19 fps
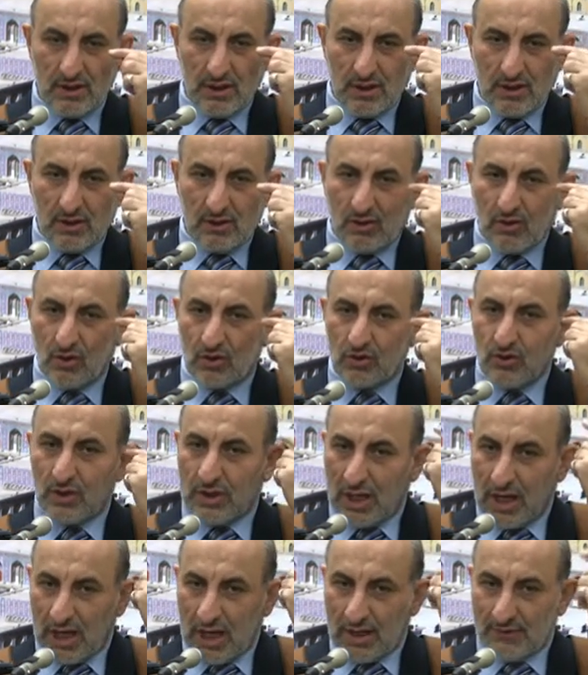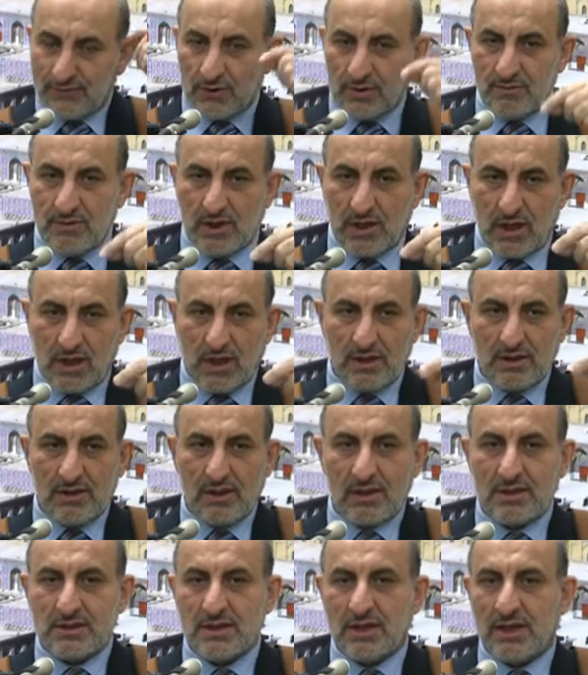go to the eye, from the eye there
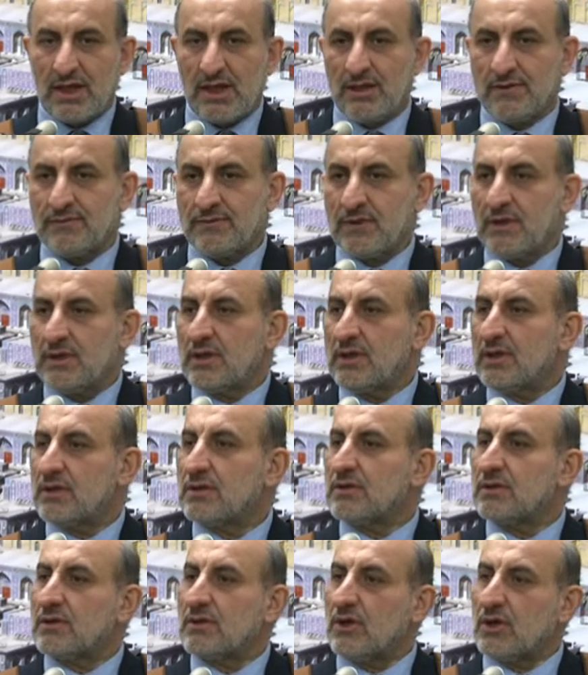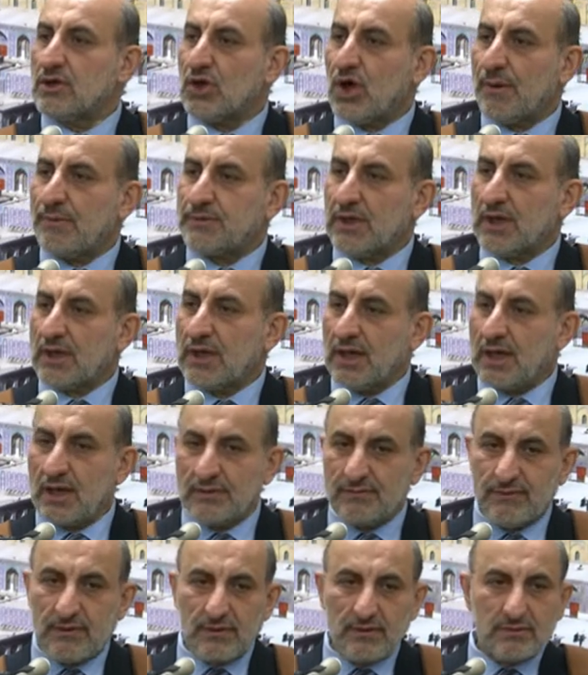is a nerve called optic
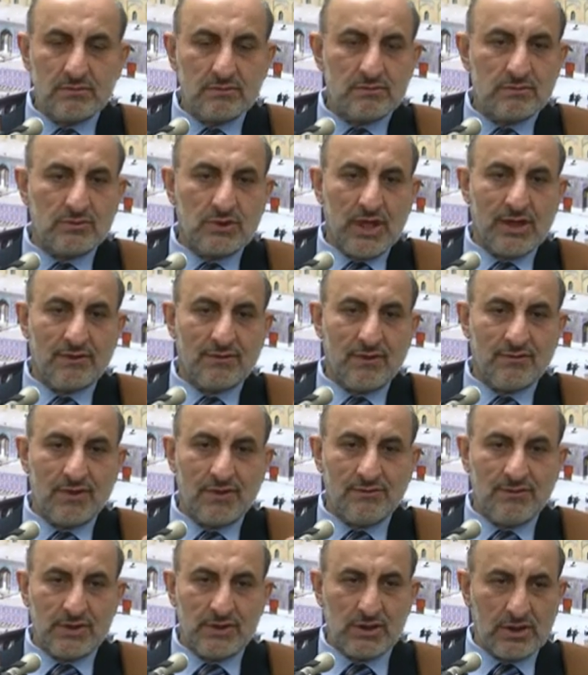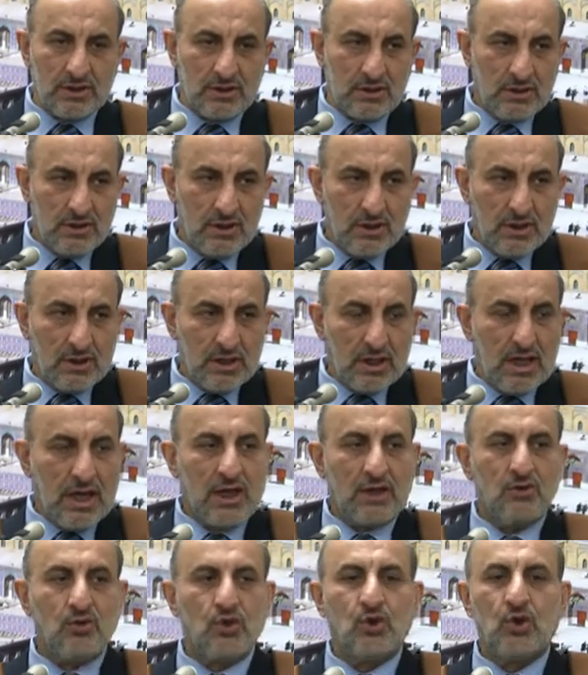nerve, nerve of the vision,
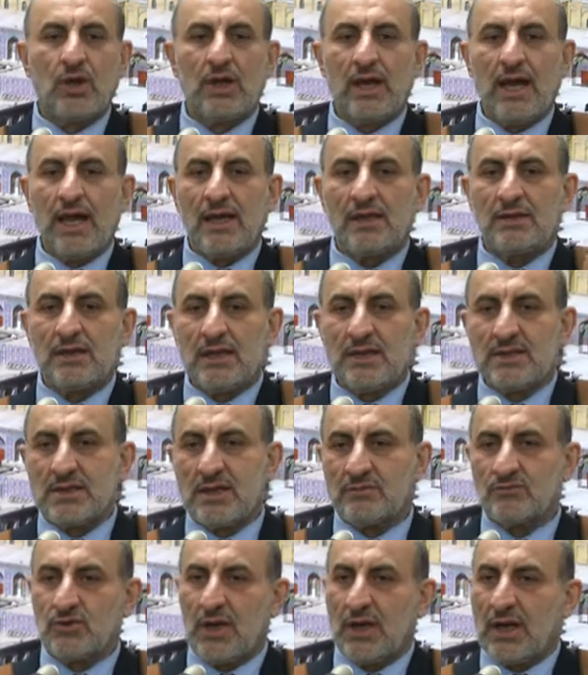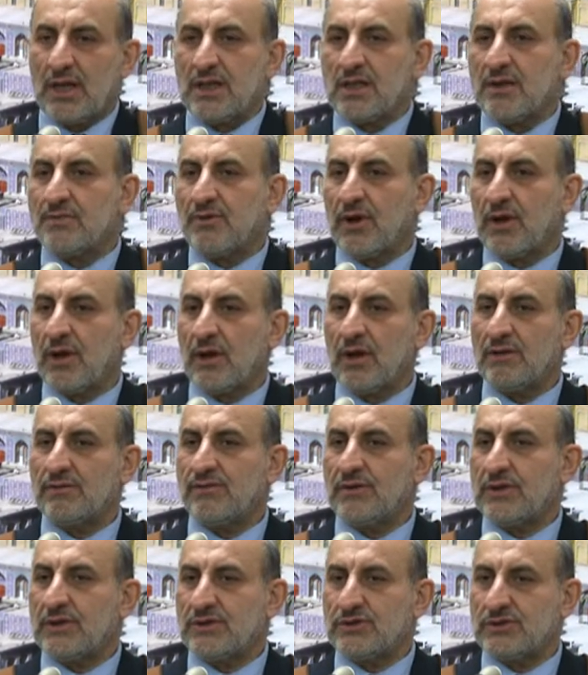and it will end in somewhere in the brain and
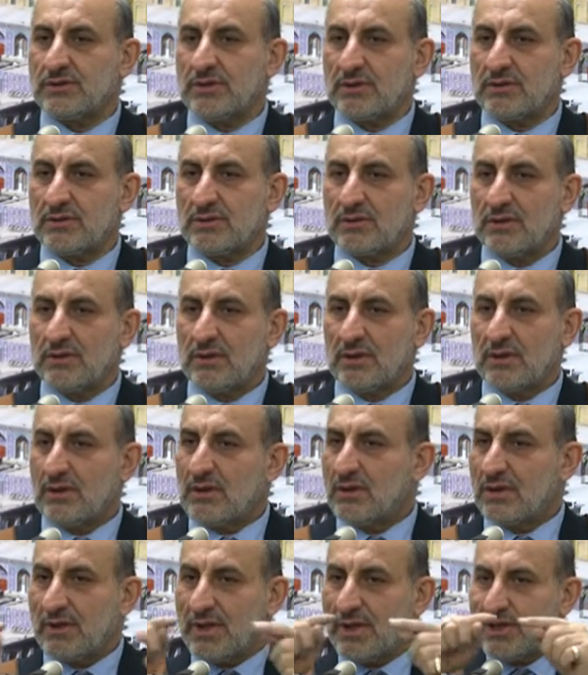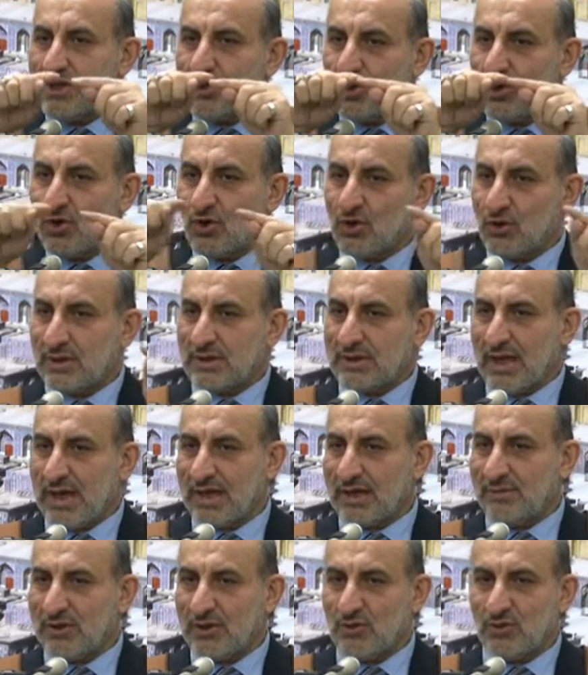finish that. There is no contact
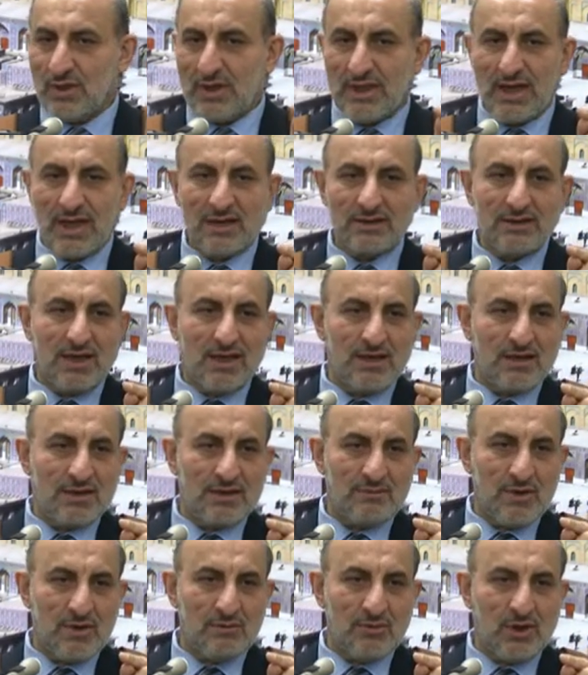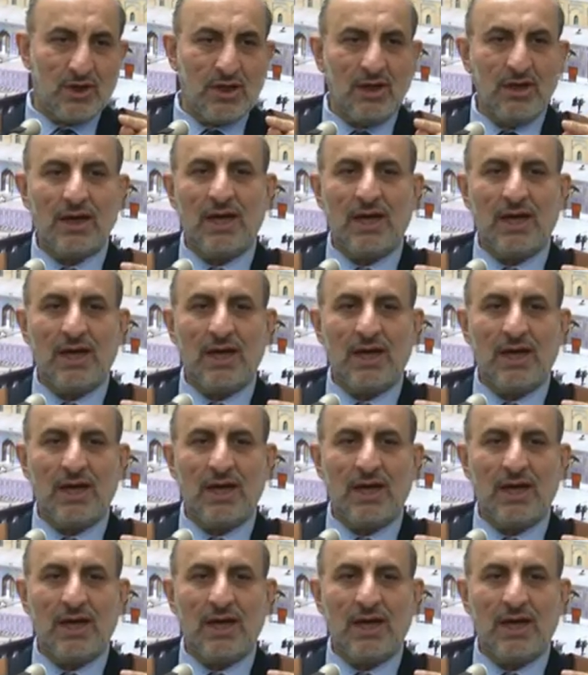between that and the memory,